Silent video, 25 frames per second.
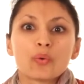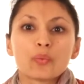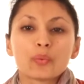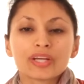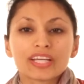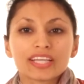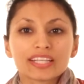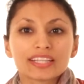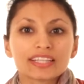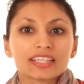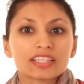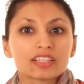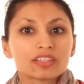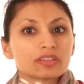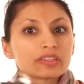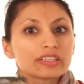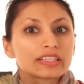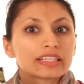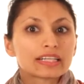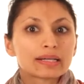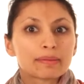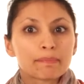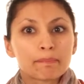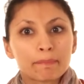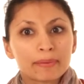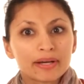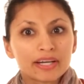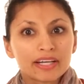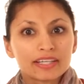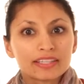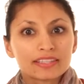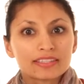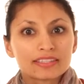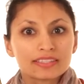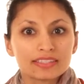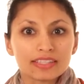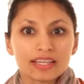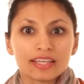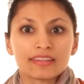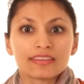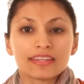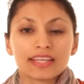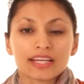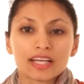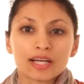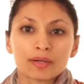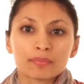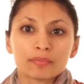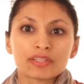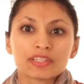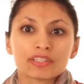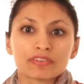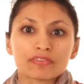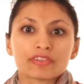Wicked Little Buds, and they come in